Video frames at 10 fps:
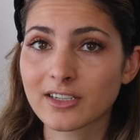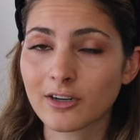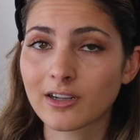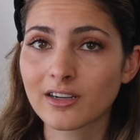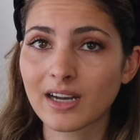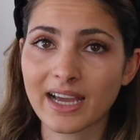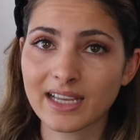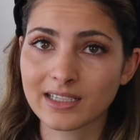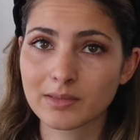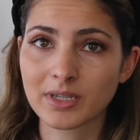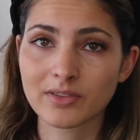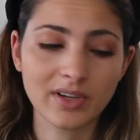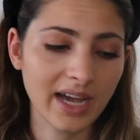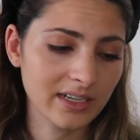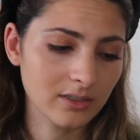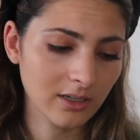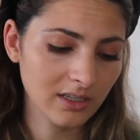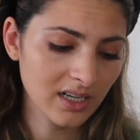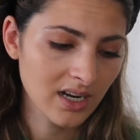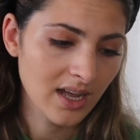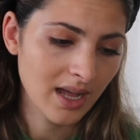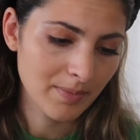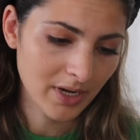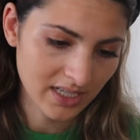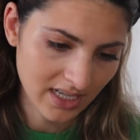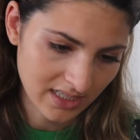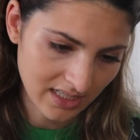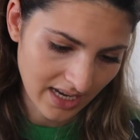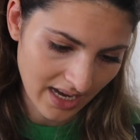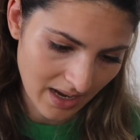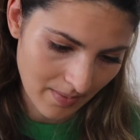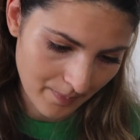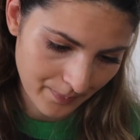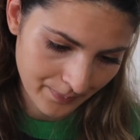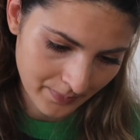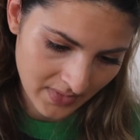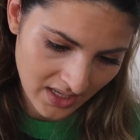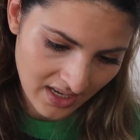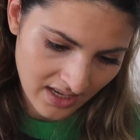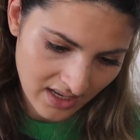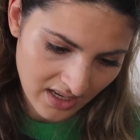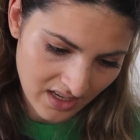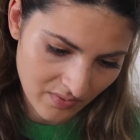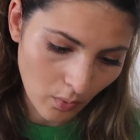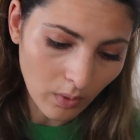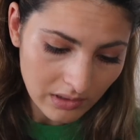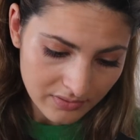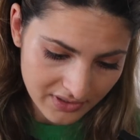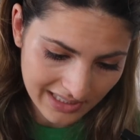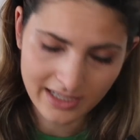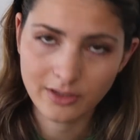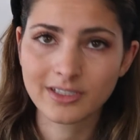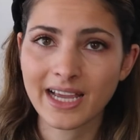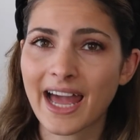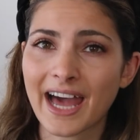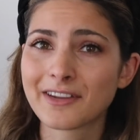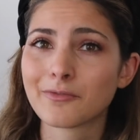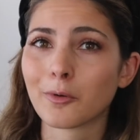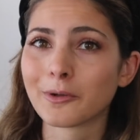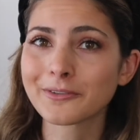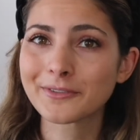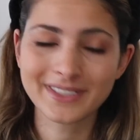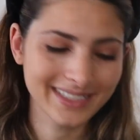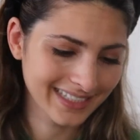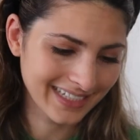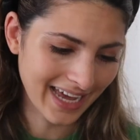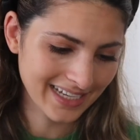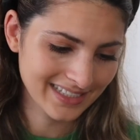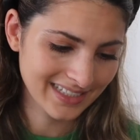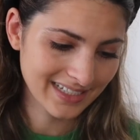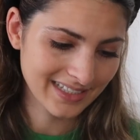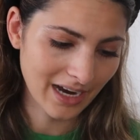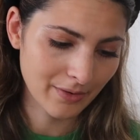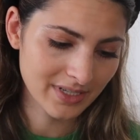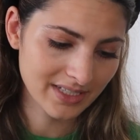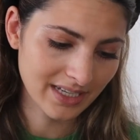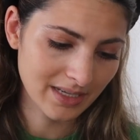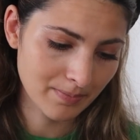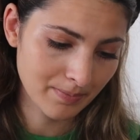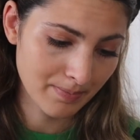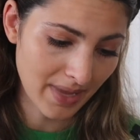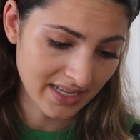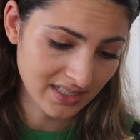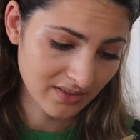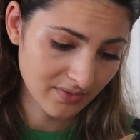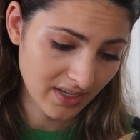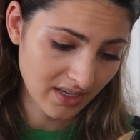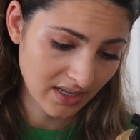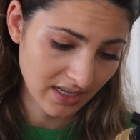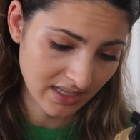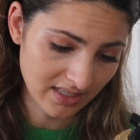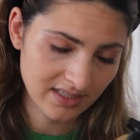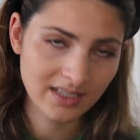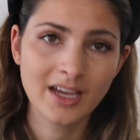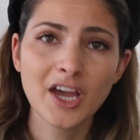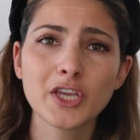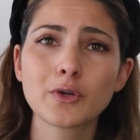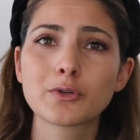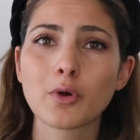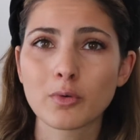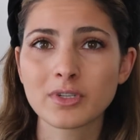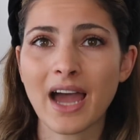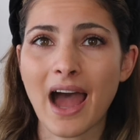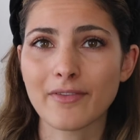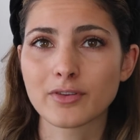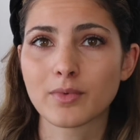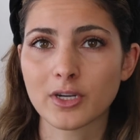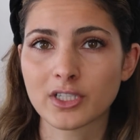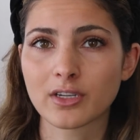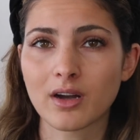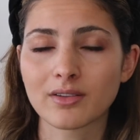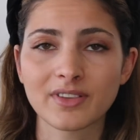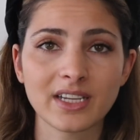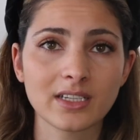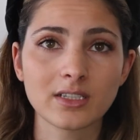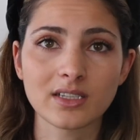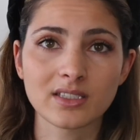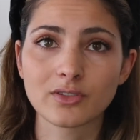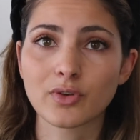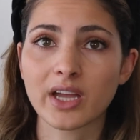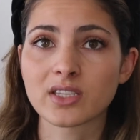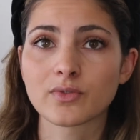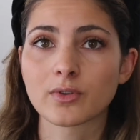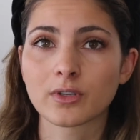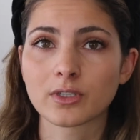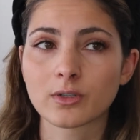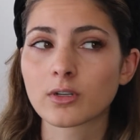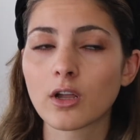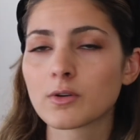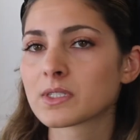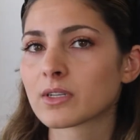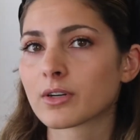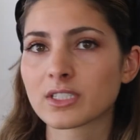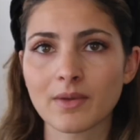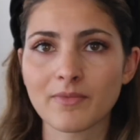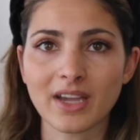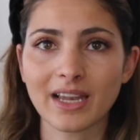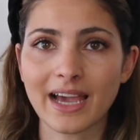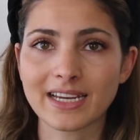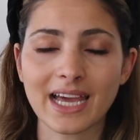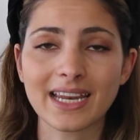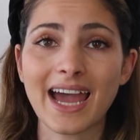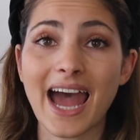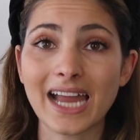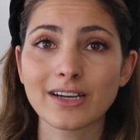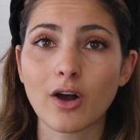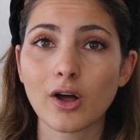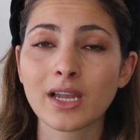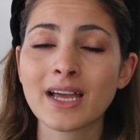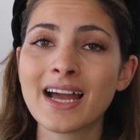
color, like a little bit of a guide color, but it evolves, like your tan evolves in the next 6 hours. And the best thing is you don't have to wash it off, and it doesn't transfer on your clothes or something like that at all.